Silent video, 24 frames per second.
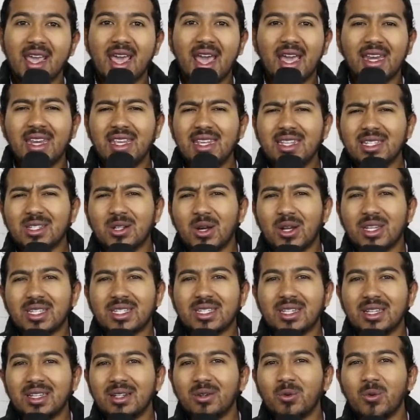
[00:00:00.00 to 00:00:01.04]
And he's got
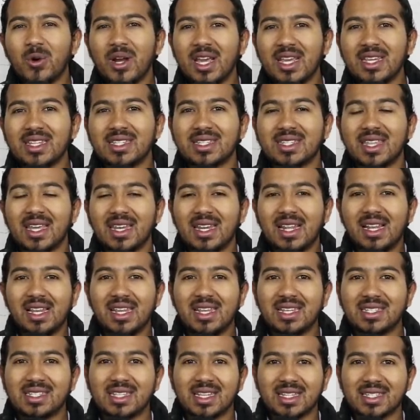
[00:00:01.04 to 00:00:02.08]
certain ways that he
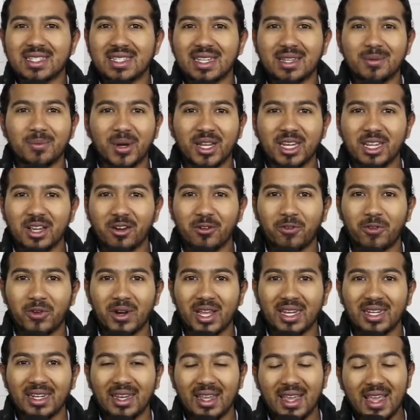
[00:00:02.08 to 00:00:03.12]
leads us in, my dear
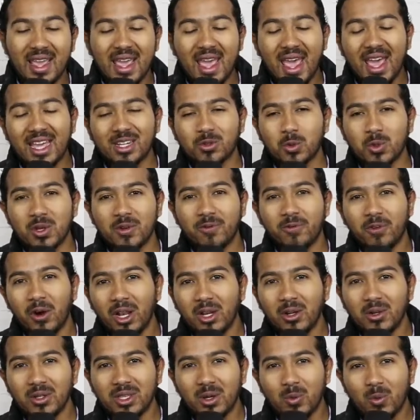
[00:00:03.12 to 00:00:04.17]
friend, as we
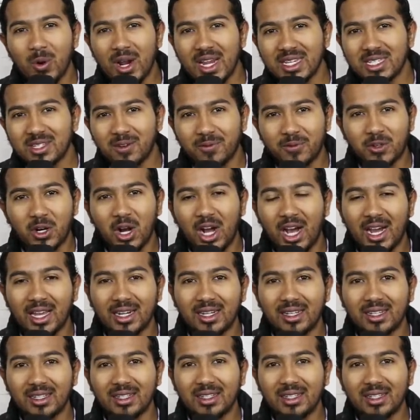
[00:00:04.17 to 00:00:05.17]
follow the ways of God